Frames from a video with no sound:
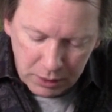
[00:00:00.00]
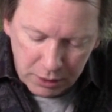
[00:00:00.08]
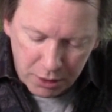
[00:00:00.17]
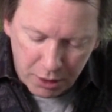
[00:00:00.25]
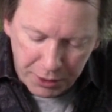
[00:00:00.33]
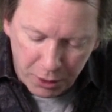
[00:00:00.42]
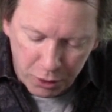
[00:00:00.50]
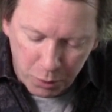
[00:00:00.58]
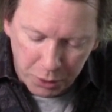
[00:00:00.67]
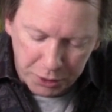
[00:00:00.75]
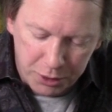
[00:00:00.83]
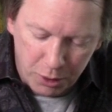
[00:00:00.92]
Sorry, all the
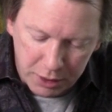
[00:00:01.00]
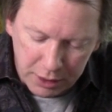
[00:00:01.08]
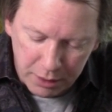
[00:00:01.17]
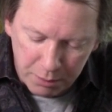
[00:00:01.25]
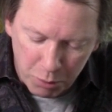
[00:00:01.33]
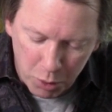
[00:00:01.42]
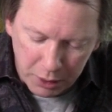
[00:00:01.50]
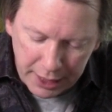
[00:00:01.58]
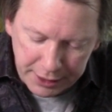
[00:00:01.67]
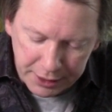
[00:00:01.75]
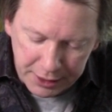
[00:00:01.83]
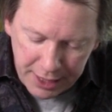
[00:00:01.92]
words look more or
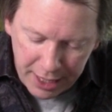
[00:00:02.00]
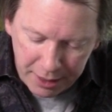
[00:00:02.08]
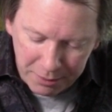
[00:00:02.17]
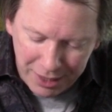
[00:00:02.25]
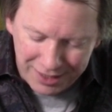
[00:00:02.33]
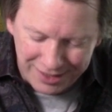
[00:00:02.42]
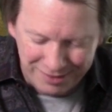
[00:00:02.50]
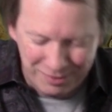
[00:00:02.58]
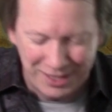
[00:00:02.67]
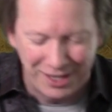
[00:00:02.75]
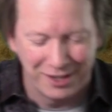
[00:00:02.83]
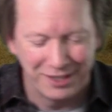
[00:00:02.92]
less the same,
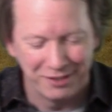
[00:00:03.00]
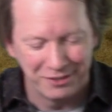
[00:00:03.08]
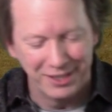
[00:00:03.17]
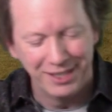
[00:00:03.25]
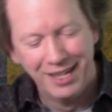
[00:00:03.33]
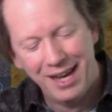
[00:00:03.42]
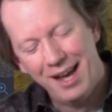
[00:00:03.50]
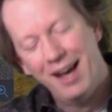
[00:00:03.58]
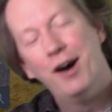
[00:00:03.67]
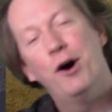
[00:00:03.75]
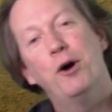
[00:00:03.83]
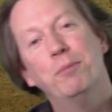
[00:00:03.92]
but they are different.
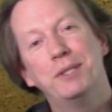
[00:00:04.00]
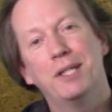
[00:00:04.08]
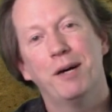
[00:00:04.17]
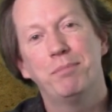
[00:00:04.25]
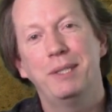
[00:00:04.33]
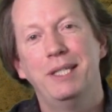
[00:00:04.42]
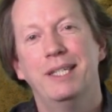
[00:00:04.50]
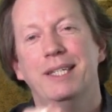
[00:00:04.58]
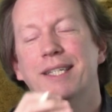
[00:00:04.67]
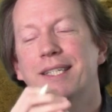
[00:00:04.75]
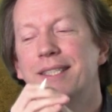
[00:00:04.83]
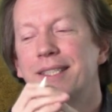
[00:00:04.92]
Homotopy
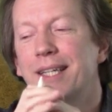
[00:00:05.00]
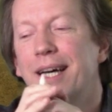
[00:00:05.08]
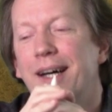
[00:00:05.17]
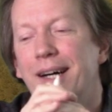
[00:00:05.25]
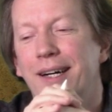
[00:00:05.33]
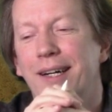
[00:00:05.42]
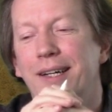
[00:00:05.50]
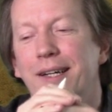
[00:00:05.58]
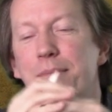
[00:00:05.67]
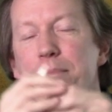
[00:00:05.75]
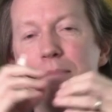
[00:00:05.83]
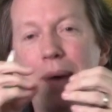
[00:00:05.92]
is
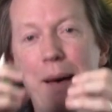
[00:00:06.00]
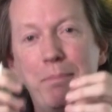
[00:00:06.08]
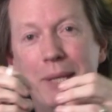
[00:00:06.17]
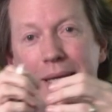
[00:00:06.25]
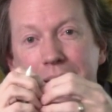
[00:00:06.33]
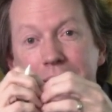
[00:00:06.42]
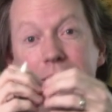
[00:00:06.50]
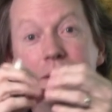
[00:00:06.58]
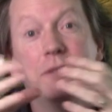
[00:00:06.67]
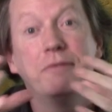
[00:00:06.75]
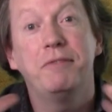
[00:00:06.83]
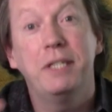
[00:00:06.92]
mapping
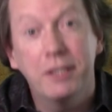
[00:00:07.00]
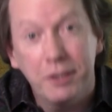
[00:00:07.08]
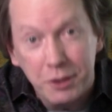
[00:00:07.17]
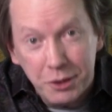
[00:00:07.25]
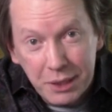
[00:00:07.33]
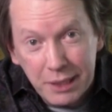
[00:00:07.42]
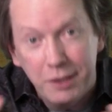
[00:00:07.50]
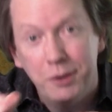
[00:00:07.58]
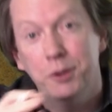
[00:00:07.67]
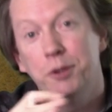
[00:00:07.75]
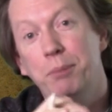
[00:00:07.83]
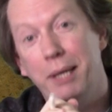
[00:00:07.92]
spheres
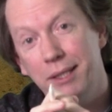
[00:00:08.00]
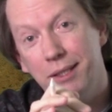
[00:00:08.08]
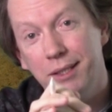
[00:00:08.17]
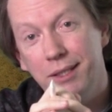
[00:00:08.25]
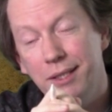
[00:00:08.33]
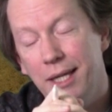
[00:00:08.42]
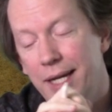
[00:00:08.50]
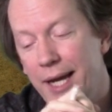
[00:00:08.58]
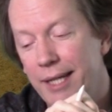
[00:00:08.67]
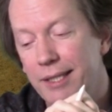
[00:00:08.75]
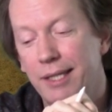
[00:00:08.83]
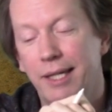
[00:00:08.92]
into spaces and
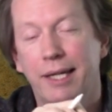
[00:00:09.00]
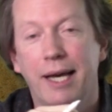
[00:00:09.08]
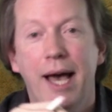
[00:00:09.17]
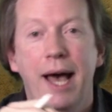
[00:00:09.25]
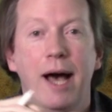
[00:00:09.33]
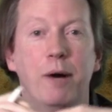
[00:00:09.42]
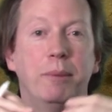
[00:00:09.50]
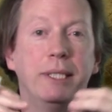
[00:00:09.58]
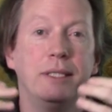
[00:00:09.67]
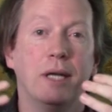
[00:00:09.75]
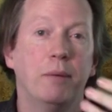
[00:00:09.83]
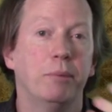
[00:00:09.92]
asking how
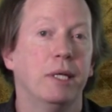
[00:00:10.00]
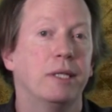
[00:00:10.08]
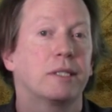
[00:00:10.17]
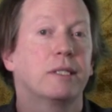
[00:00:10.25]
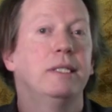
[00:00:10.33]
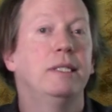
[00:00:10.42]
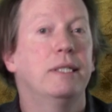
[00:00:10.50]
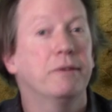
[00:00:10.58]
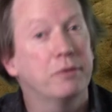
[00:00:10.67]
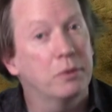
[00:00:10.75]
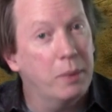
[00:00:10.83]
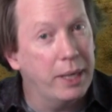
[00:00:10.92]
many topologically
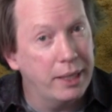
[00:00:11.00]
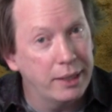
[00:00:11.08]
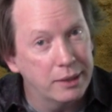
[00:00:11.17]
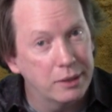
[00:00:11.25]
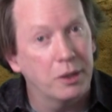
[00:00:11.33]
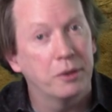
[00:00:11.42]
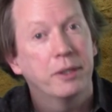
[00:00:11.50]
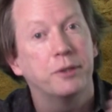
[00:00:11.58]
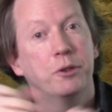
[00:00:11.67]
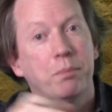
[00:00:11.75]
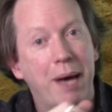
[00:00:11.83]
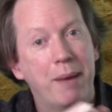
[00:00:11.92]
different ways are there
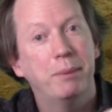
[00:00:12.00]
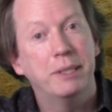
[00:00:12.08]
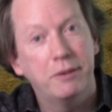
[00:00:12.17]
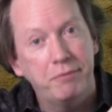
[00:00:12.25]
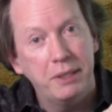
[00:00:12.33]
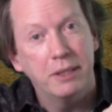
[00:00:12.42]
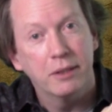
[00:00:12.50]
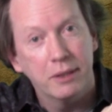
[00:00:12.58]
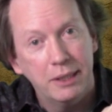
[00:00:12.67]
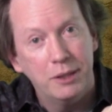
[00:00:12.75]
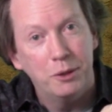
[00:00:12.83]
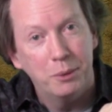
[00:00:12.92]
to map a sphere
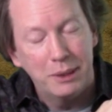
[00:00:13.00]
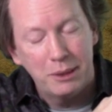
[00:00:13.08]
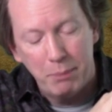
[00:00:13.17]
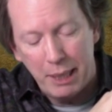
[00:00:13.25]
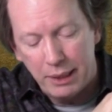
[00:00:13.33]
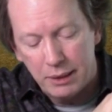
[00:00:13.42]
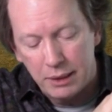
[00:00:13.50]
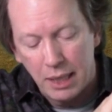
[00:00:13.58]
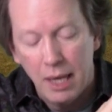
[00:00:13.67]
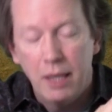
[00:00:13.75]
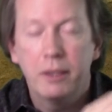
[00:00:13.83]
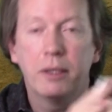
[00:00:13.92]
into a space.
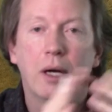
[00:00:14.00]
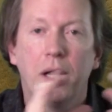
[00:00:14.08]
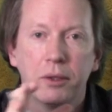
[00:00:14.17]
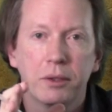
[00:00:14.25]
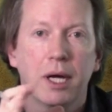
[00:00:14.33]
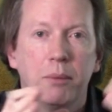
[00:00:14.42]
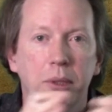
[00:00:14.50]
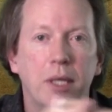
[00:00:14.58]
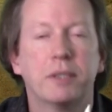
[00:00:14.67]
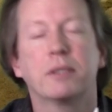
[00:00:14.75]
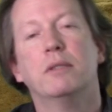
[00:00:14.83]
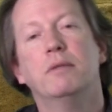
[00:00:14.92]
There are other
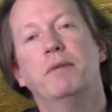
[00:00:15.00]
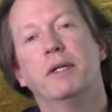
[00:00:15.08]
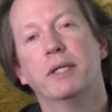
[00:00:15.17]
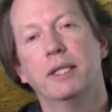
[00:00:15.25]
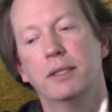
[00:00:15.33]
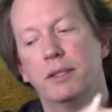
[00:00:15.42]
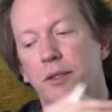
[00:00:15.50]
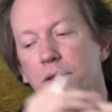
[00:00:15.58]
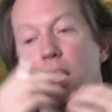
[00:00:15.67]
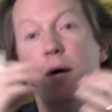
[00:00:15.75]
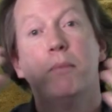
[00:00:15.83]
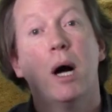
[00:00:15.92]
topological invariants. There's
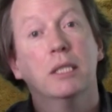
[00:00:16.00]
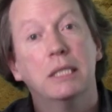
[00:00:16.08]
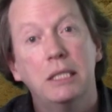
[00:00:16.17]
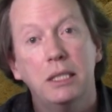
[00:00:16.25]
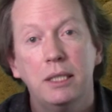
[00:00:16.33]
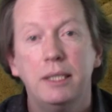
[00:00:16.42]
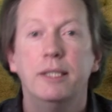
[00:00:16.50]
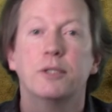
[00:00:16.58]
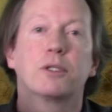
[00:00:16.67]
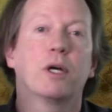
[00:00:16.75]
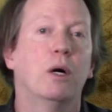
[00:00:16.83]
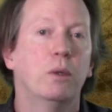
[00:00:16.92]
homology,
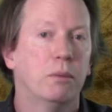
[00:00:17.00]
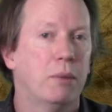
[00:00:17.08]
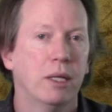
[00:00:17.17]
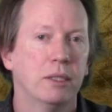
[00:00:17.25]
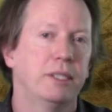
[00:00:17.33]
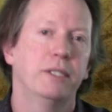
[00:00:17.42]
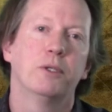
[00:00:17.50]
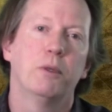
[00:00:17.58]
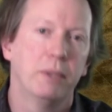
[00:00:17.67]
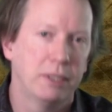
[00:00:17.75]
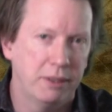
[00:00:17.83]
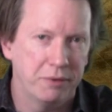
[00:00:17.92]
there's cohomology, there's a whole
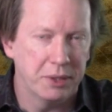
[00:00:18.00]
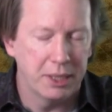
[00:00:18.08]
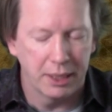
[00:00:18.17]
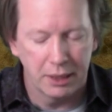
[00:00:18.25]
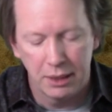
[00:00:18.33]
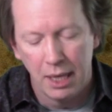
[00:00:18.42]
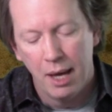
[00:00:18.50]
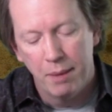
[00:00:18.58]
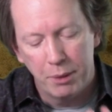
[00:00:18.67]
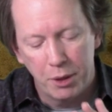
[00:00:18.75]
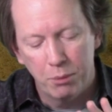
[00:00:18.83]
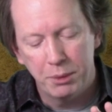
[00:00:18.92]
bunch of different things.
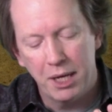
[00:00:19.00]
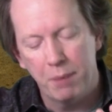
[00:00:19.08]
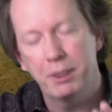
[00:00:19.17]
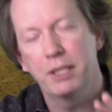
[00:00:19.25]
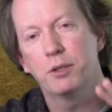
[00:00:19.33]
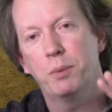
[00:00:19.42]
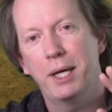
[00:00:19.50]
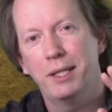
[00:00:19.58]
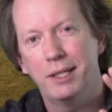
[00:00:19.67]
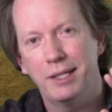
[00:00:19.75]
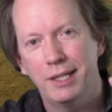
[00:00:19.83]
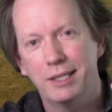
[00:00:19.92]
But homotopy is a way
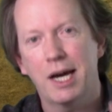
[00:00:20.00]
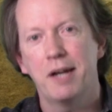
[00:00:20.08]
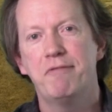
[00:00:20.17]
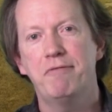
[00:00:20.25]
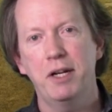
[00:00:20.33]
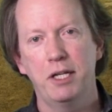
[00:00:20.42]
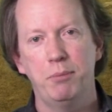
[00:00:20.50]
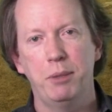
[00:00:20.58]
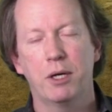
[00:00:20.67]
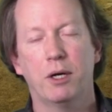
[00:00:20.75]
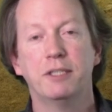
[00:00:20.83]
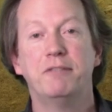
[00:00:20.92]
that is kind of funny
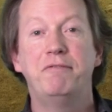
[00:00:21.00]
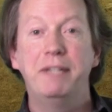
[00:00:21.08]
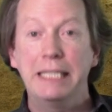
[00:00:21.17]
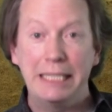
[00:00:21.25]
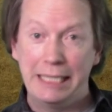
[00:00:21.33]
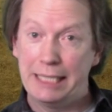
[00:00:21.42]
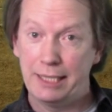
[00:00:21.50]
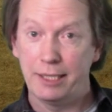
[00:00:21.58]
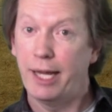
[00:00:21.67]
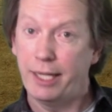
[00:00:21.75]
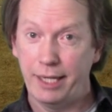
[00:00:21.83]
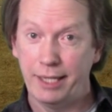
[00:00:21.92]
because physicists
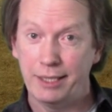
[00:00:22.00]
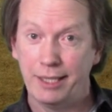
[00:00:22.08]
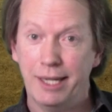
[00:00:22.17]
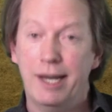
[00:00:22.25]
like it,